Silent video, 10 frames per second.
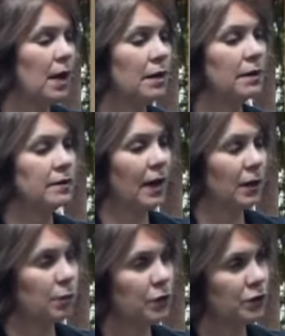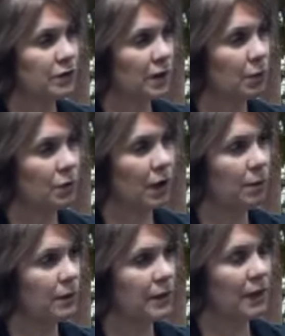The data breach and cyber
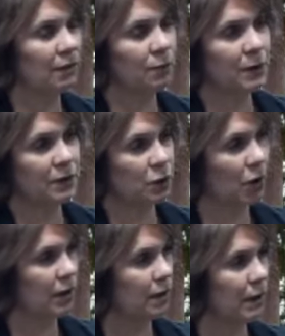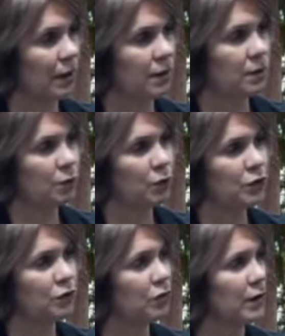liability, everybody's talking about it. The
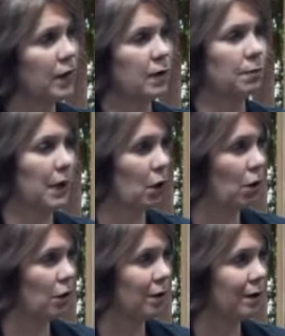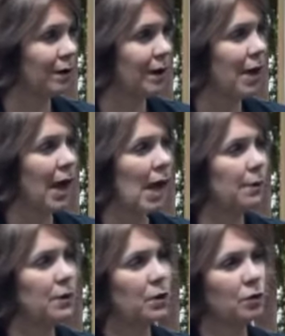breaches are getting bigger. I
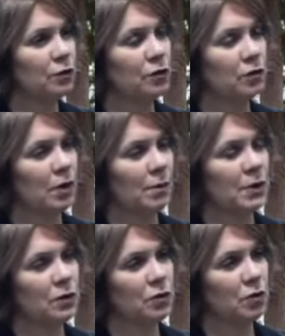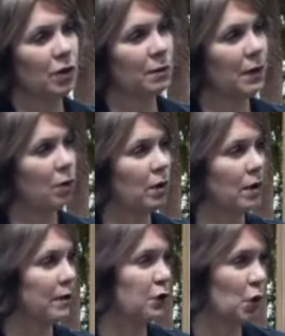mean, you talk about
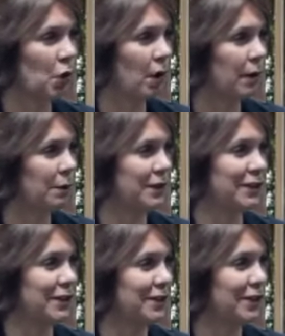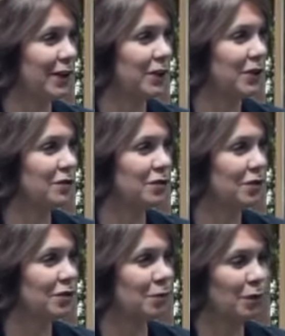organized crime. This is like
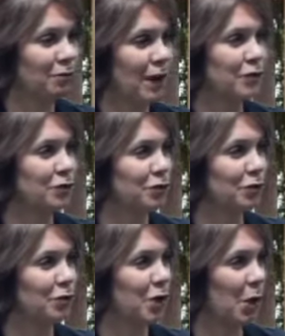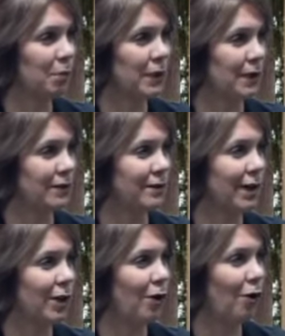there are professional companies
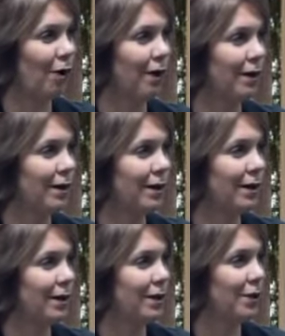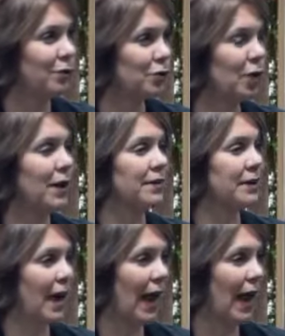that are trying to
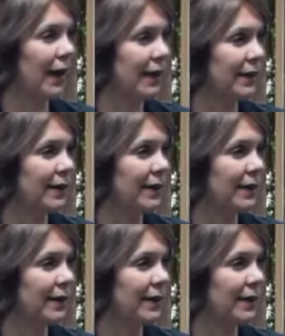hack